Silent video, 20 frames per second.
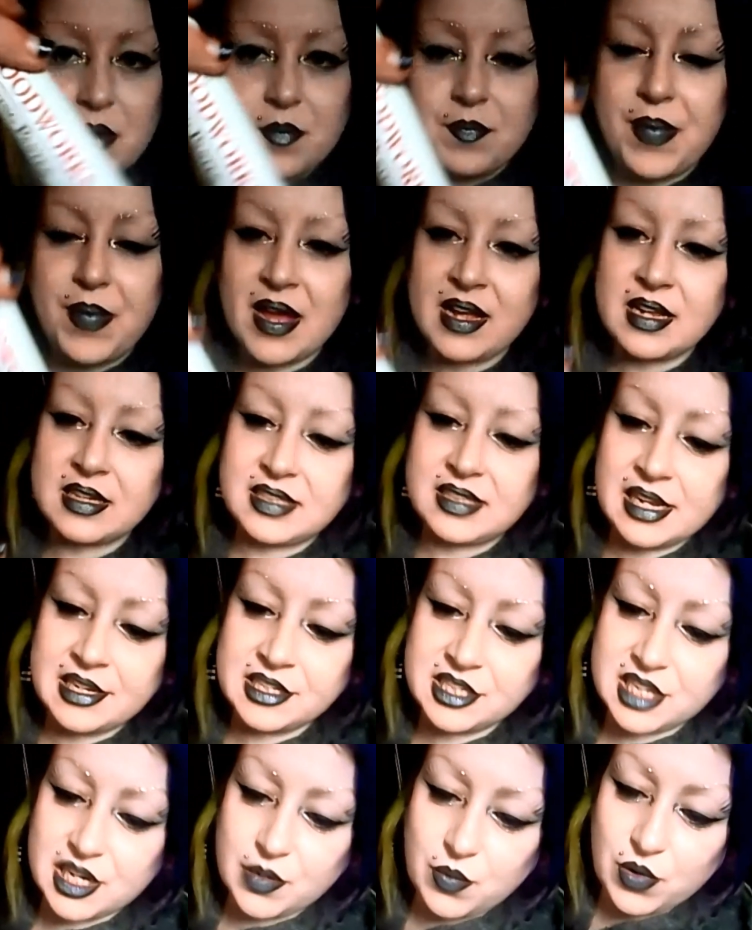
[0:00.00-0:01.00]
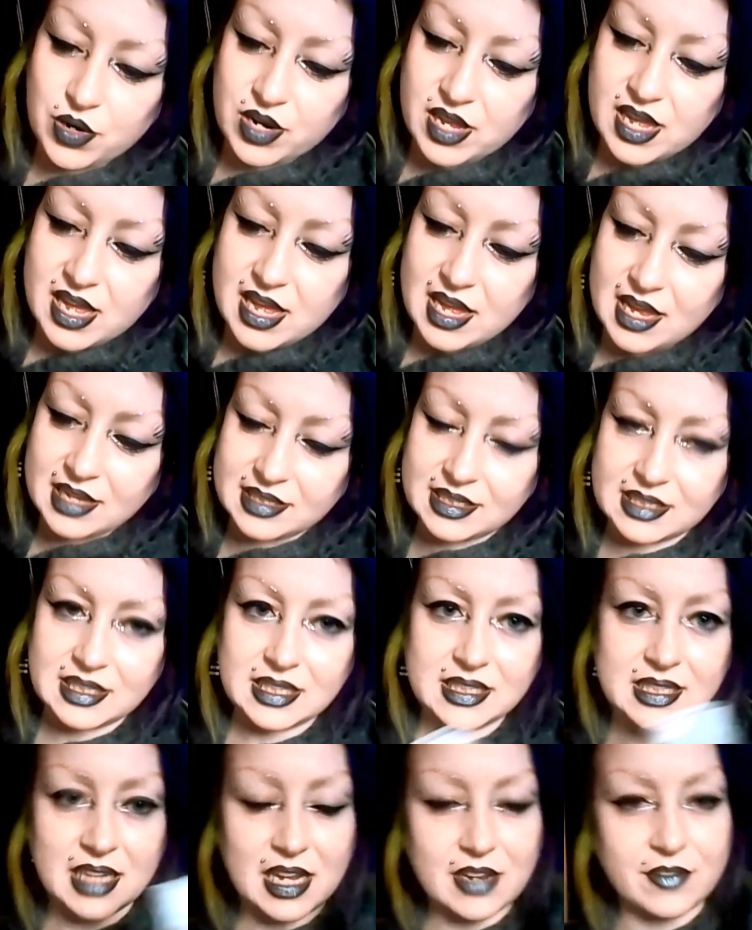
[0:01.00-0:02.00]
But essentially what it is
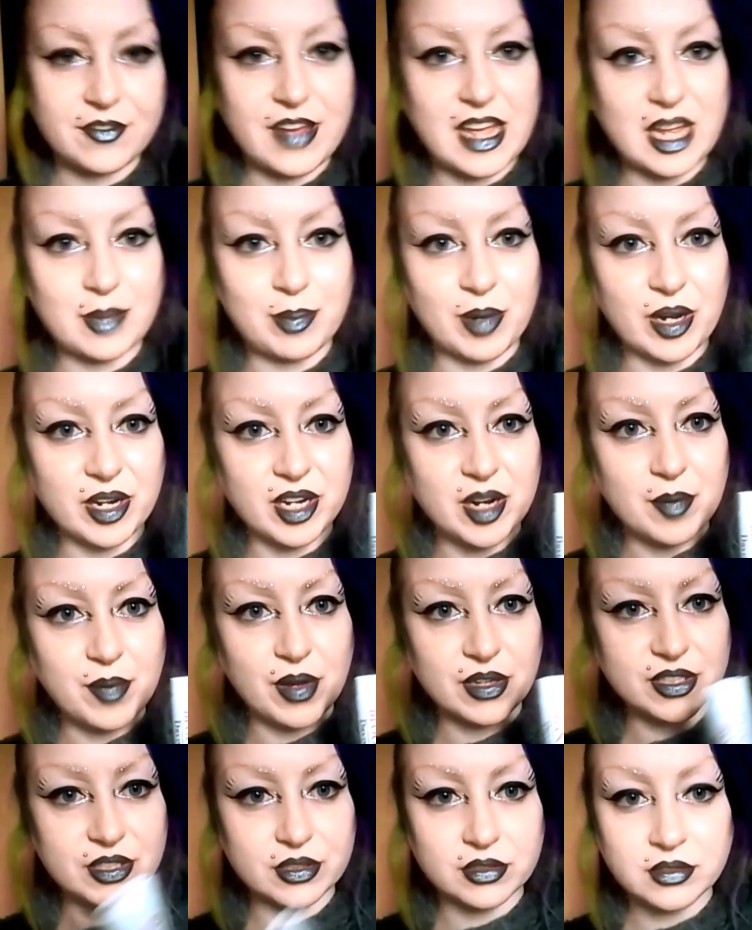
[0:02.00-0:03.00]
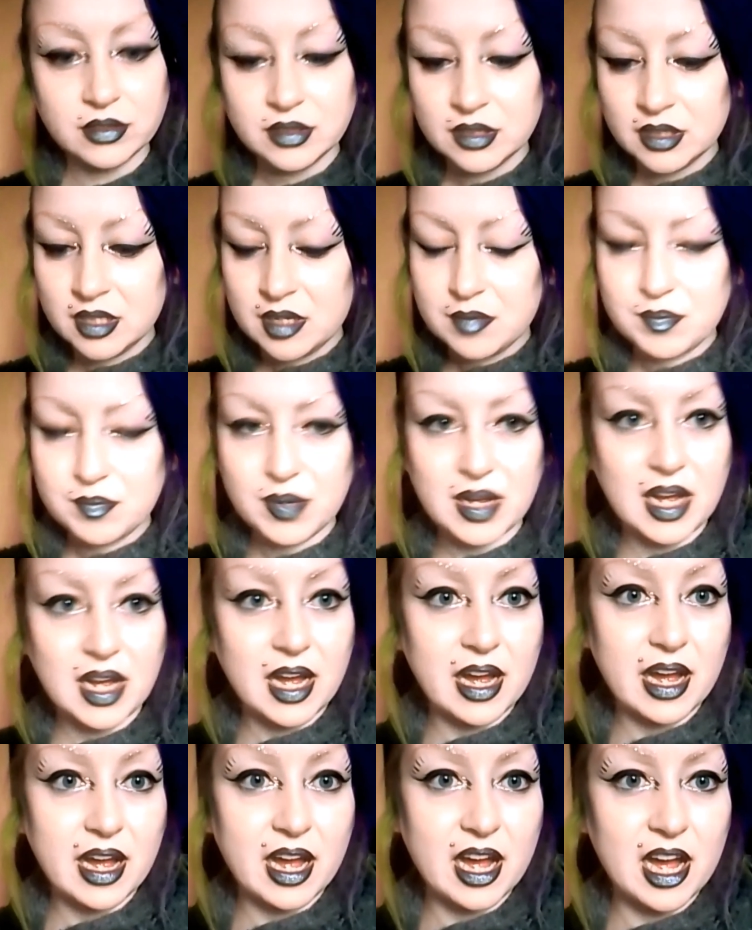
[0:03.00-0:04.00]
it's like fake blood in a bottle,
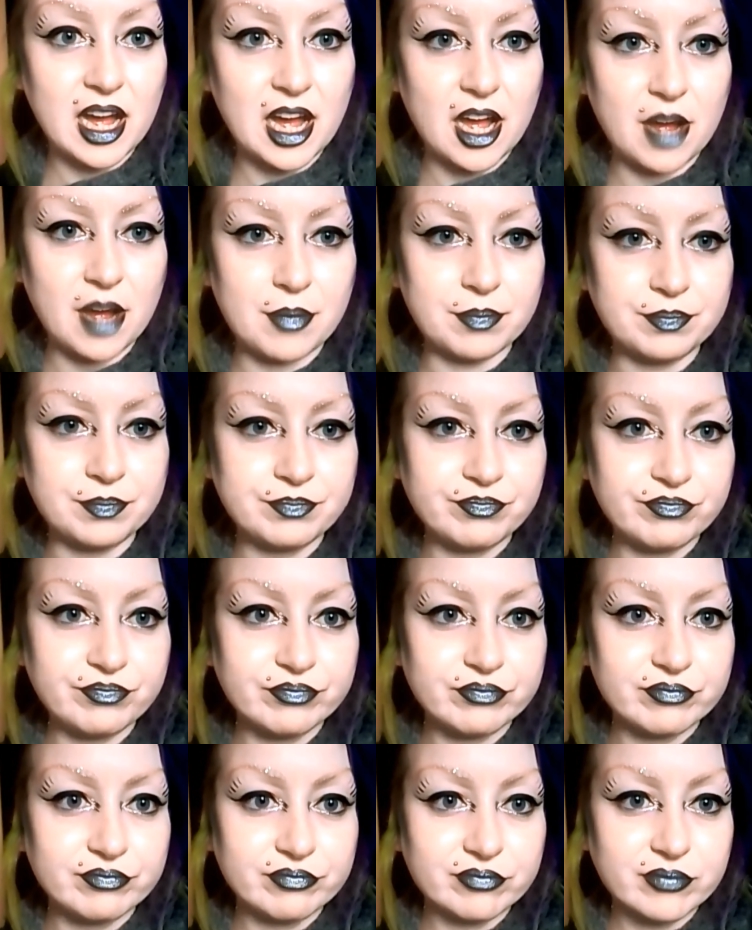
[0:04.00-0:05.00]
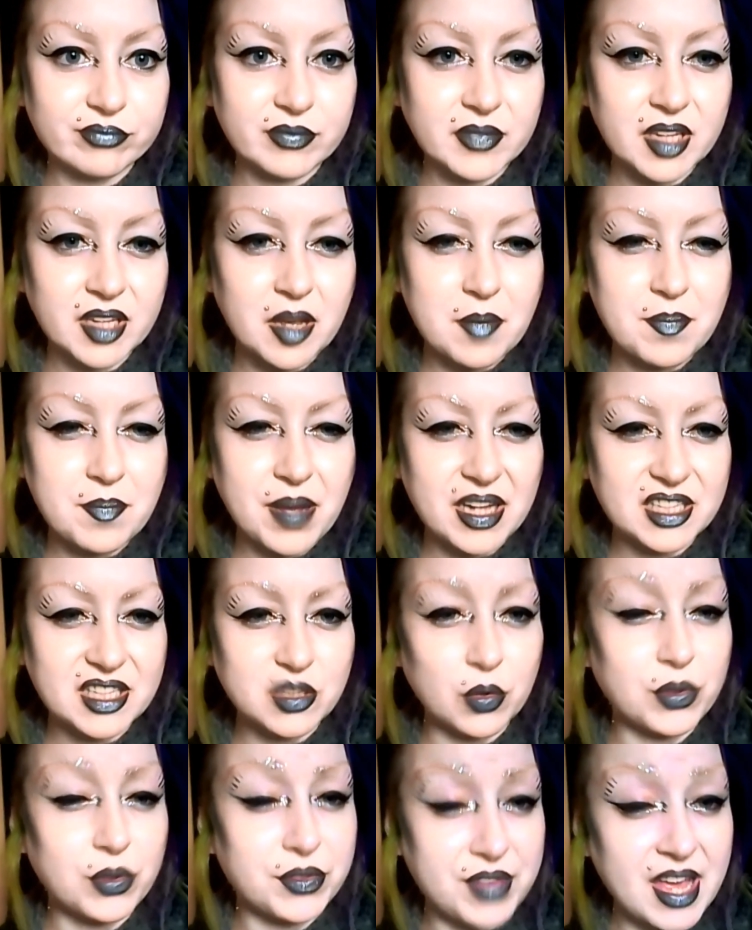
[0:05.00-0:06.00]
but
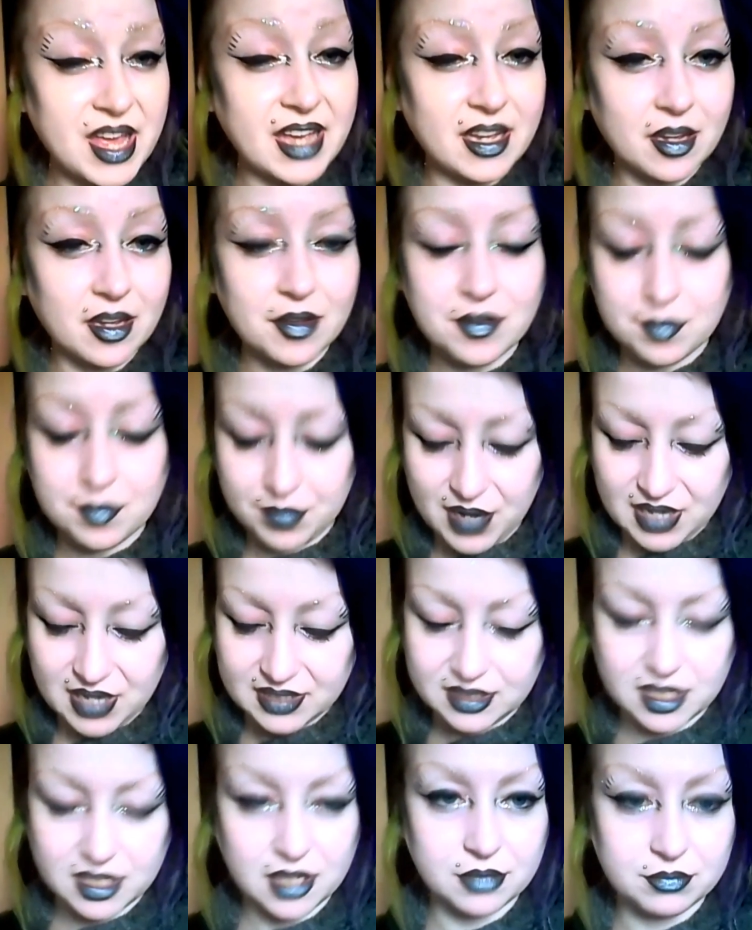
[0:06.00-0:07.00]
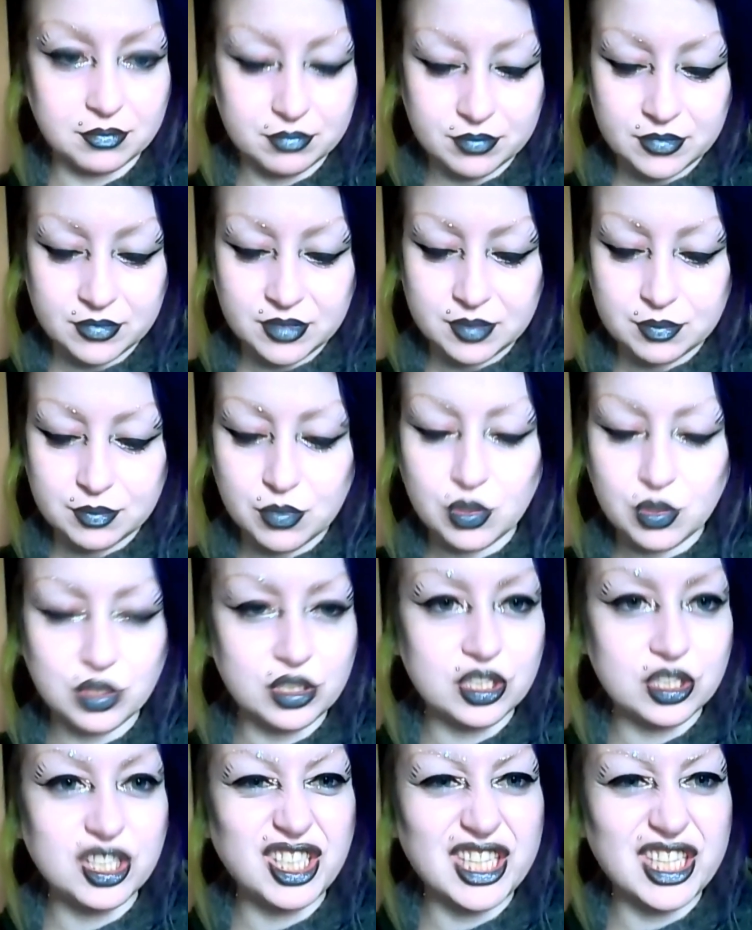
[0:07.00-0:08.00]
sort of thick blood, so more
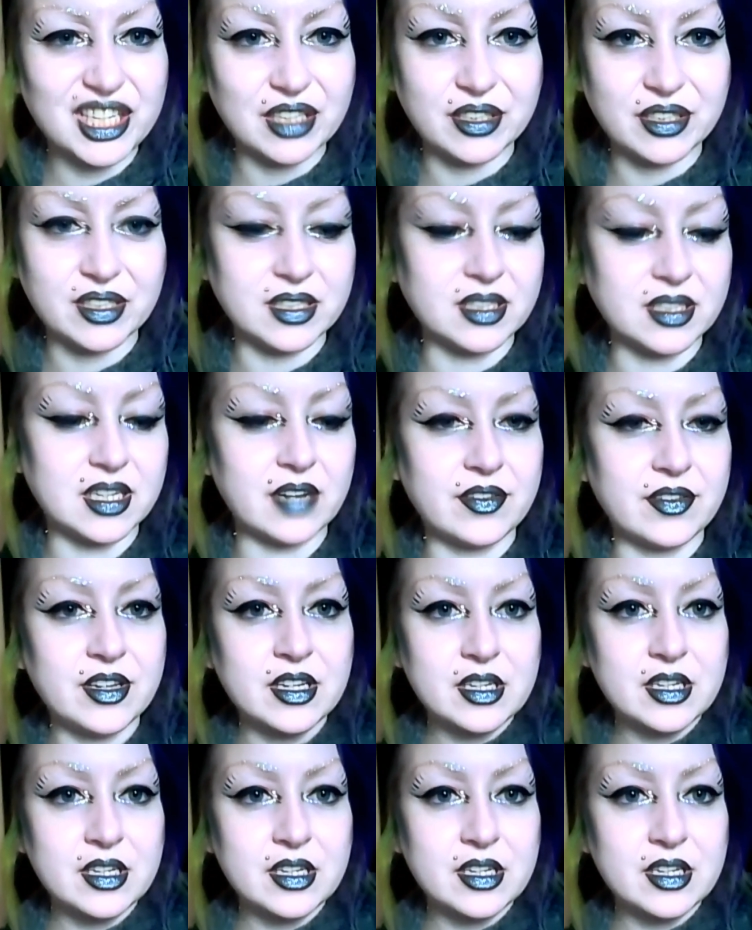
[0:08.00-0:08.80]
congealed and stuff.